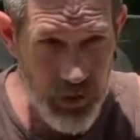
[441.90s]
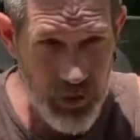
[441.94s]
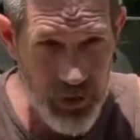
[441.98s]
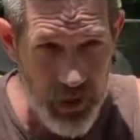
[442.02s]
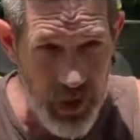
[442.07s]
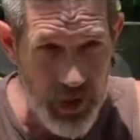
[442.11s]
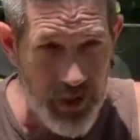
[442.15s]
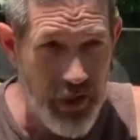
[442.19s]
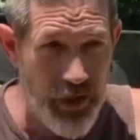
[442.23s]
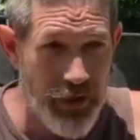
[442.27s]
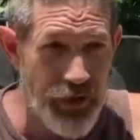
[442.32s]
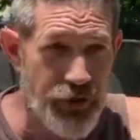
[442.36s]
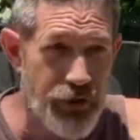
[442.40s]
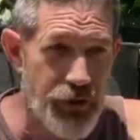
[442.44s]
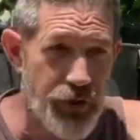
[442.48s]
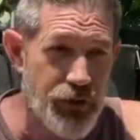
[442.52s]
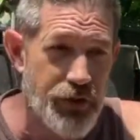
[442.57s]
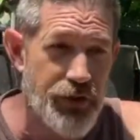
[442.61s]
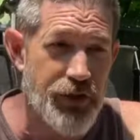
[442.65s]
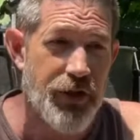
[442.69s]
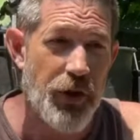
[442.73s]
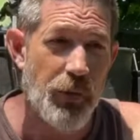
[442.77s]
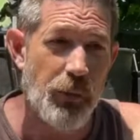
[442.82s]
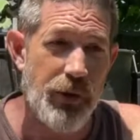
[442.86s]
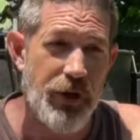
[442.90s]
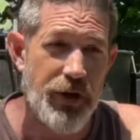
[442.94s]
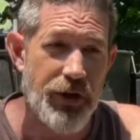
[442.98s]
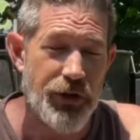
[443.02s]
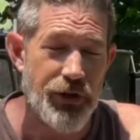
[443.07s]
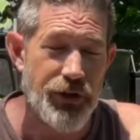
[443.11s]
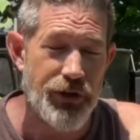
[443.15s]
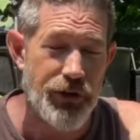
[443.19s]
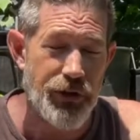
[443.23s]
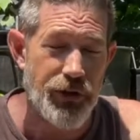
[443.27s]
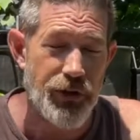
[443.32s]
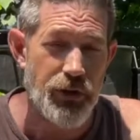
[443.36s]
Another use that we can
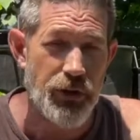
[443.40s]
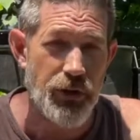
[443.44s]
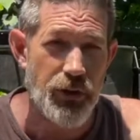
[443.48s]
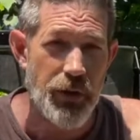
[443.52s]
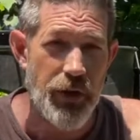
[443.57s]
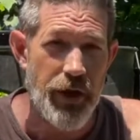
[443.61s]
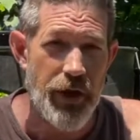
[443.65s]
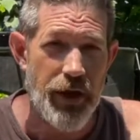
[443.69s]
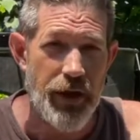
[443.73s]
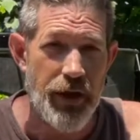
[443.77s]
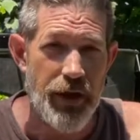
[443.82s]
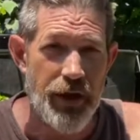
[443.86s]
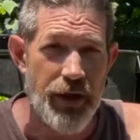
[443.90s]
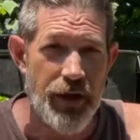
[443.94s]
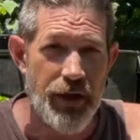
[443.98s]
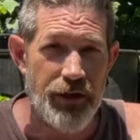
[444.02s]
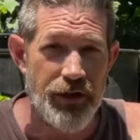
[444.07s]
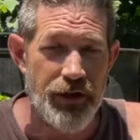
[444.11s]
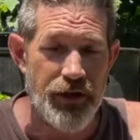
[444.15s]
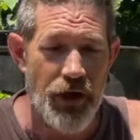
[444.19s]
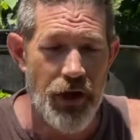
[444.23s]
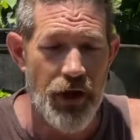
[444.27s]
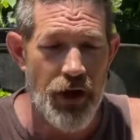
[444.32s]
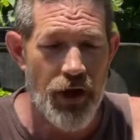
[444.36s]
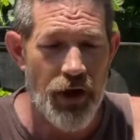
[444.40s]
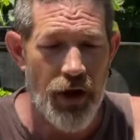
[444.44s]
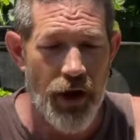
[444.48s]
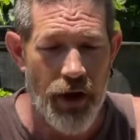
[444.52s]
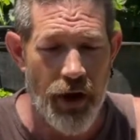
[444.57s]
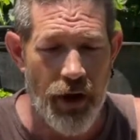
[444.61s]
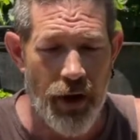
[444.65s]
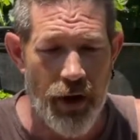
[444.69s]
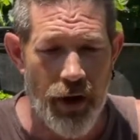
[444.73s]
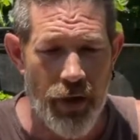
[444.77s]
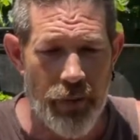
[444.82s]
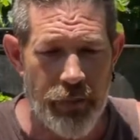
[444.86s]
do is
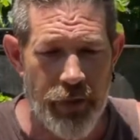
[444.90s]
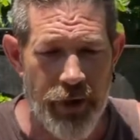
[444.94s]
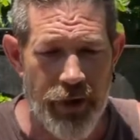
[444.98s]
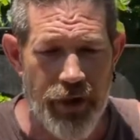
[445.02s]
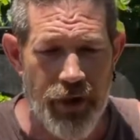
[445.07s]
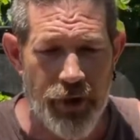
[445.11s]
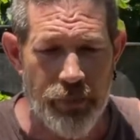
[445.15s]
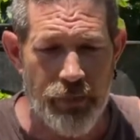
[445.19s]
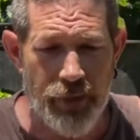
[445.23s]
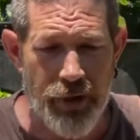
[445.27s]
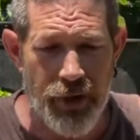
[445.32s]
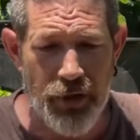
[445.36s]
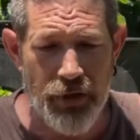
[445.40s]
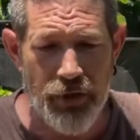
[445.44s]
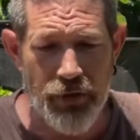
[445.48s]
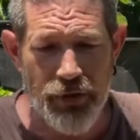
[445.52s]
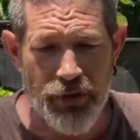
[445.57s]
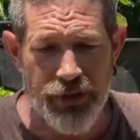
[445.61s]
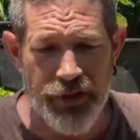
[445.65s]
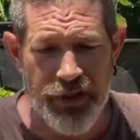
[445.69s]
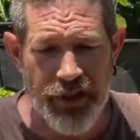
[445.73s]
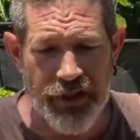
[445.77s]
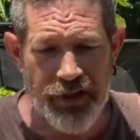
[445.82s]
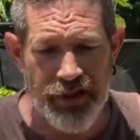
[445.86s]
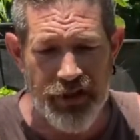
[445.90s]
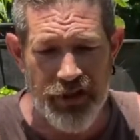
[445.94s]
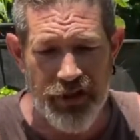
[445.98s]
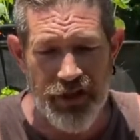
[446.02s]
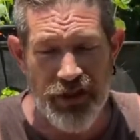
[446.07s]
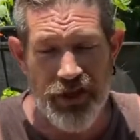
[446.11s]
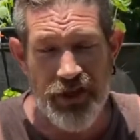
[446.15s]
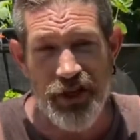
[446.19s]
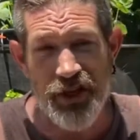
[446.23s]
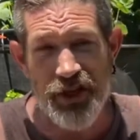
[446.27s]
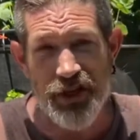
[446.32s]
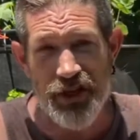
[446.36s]
it can be used as a
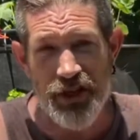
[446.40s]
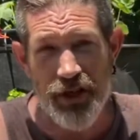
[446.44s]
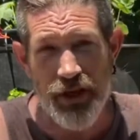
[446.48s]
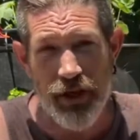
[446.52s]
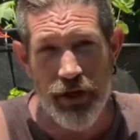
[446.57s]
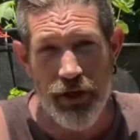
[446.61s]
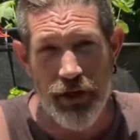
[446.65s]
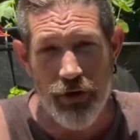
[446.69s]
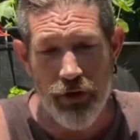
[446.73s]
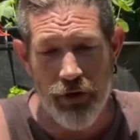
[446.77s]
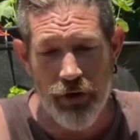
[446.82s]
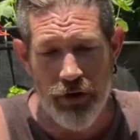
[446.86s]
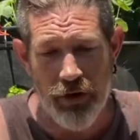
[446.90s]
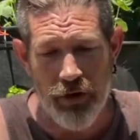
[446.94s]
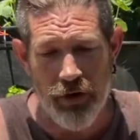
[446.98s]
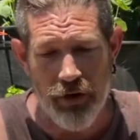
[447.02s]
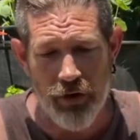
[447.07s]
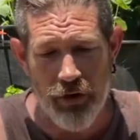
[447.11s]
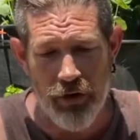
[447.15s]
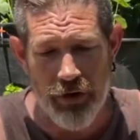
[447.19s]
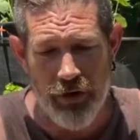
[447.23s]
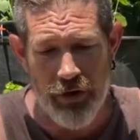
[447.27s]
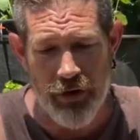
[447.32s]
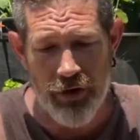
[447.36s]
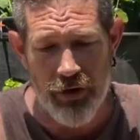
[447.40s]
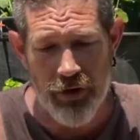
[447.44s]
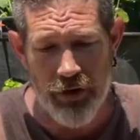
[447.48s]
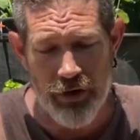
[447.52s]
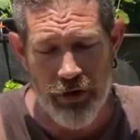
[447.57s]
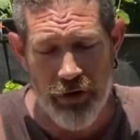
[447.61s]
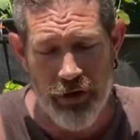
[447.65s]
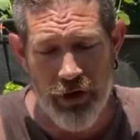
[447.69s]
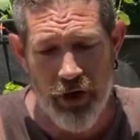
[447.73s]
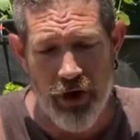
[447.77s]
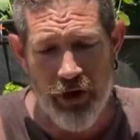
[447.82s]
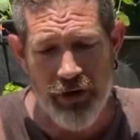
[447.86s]
seasoning or a
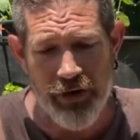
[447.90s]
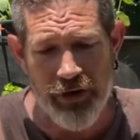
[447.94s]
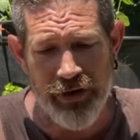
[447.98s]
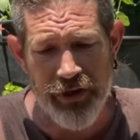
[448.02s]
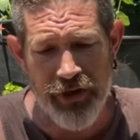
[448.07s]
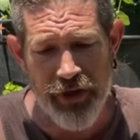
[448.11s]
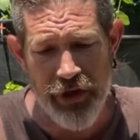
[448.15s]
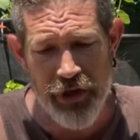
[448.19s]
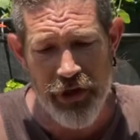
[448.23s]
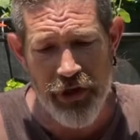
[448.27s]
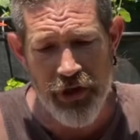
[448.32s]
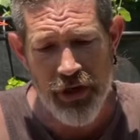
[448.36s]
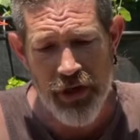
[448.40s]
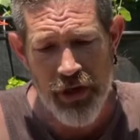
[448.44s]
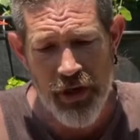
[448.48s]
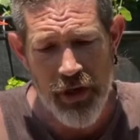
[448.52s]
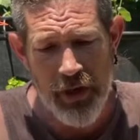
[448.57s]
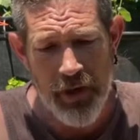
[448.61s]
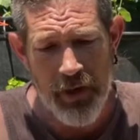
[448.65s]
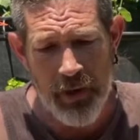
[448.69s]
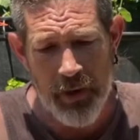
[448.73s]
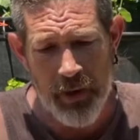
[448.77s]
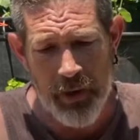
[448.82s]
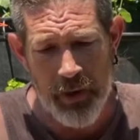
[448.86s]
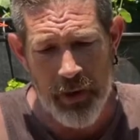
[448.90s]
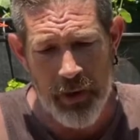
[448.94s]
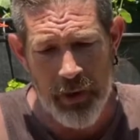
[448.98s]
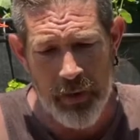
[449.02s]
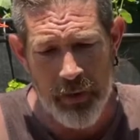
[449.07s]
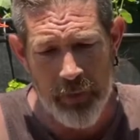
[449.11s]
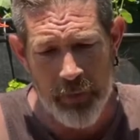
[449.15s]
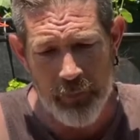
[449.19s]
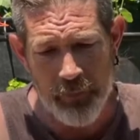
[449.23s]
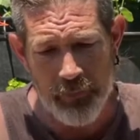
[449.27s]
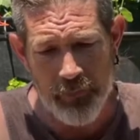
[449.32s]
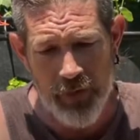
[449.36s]
garnish.
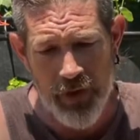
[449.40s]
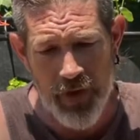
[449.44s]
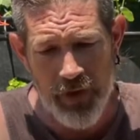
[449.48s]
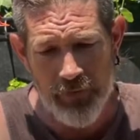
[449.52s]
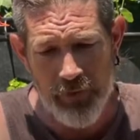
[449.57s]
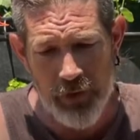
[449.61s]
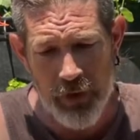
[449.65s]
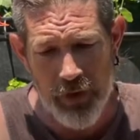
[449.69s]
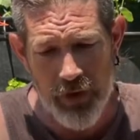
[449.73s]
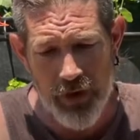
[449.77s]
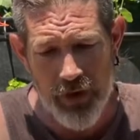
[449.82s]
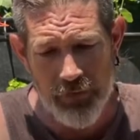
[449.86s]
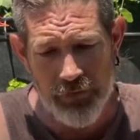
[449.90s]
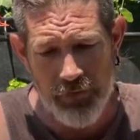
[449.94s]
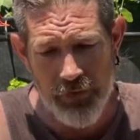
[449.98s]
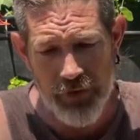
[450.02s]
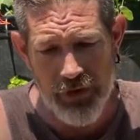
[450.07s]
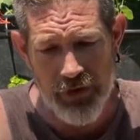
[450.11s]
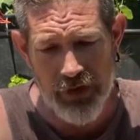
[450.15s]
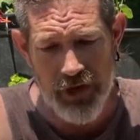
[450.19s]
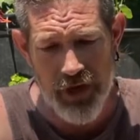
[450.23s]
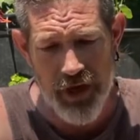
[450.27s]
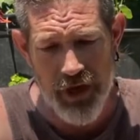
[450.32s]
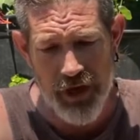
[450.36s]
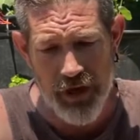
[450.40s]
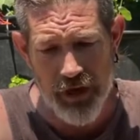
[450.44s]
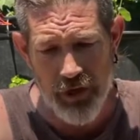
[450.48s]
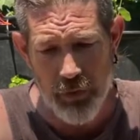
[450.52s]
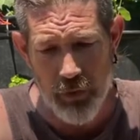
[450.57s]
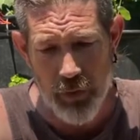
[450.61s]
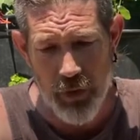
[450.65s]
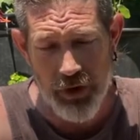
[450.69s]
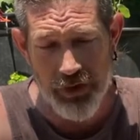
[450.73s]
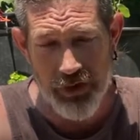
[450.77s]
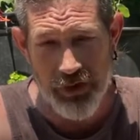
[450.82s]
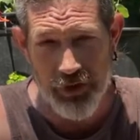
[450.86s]
If you say you
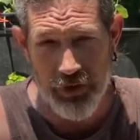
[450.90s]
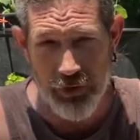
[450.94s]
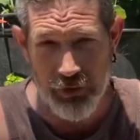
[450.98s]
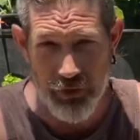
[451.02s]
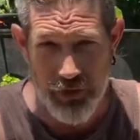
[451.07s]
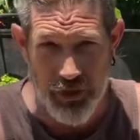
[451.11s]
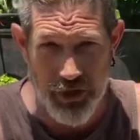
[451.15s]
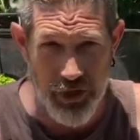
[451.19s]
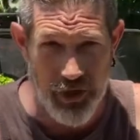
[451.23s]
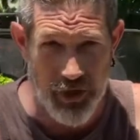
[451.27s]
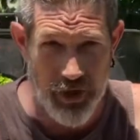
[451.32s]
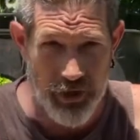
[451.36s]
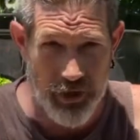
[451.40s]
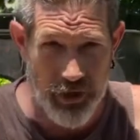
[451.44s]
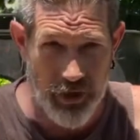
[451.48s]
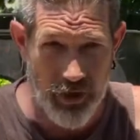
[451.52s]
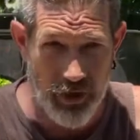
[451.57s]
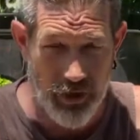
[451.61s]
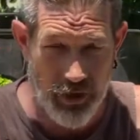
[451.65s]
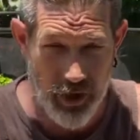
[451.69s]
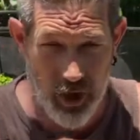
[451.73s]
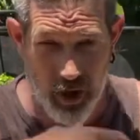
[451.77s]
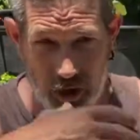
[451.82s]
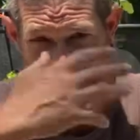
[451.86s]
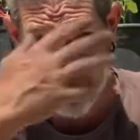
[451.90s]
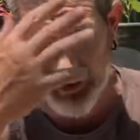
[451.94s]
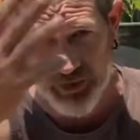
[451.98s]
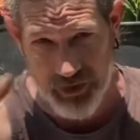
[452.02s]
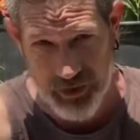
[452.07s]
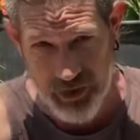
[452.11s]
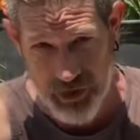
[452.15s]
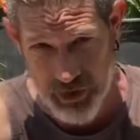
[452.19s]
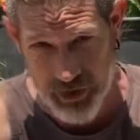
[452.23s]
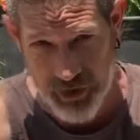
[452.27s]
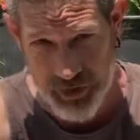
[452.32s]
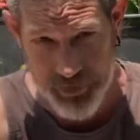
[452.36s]
want to do, say, like a garlic
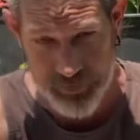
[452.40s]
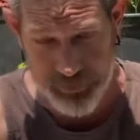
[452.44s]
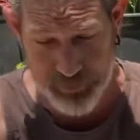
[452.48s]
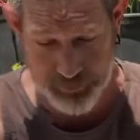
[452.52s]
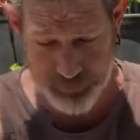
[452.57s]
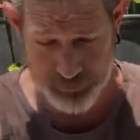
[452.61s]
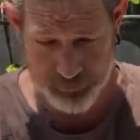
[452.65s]
chicken,